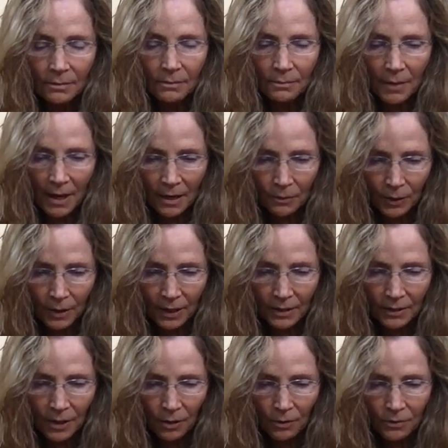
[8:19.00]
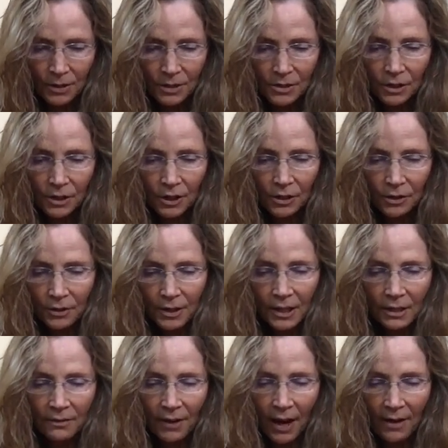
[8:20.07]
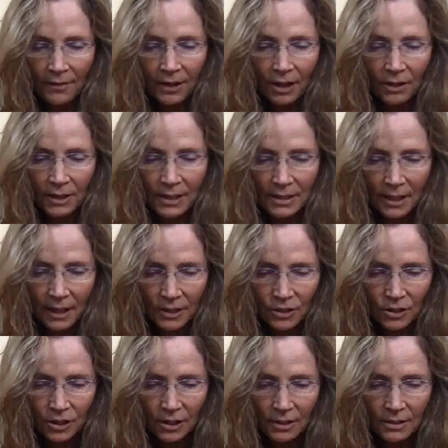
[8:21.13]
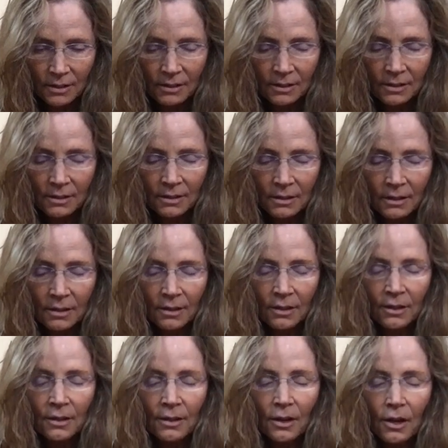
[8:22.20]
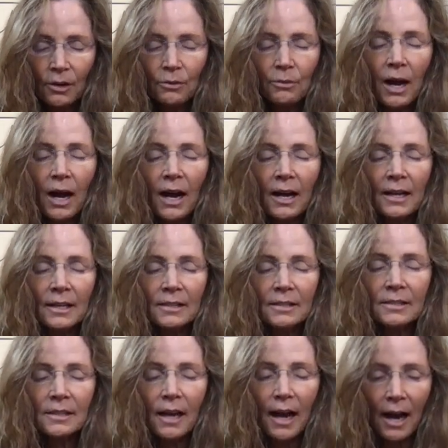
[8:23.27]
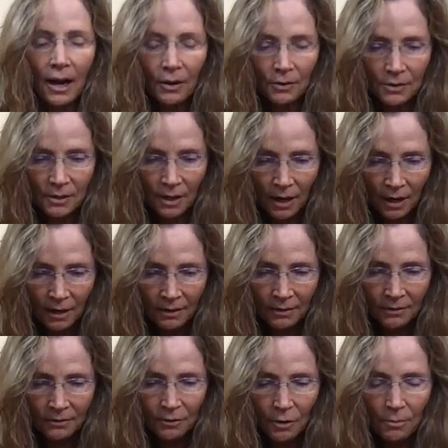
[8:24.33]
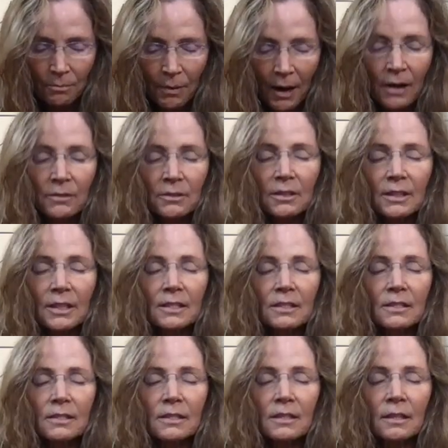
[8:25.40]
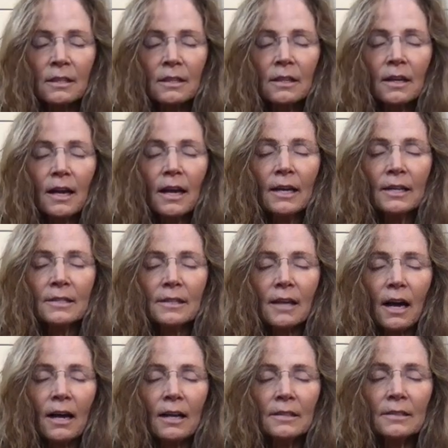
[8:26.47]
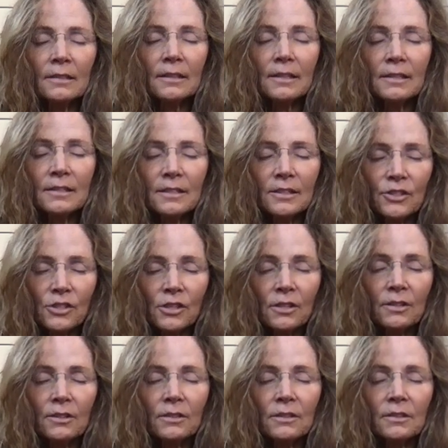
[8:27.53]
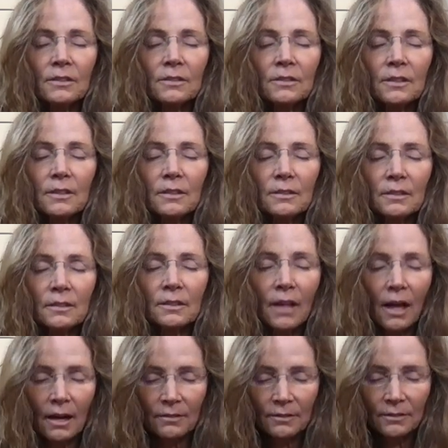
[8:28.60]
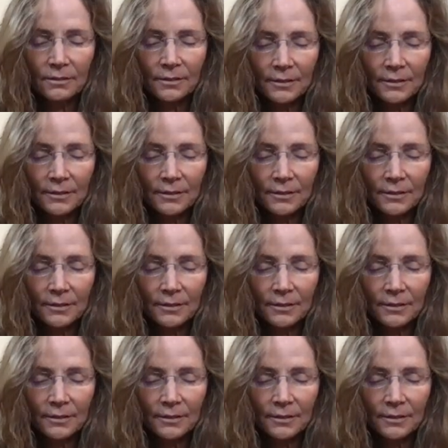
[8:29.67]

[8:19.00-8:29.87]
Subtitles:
May we know the security of having our intentions arise out of boundless and unconditional love.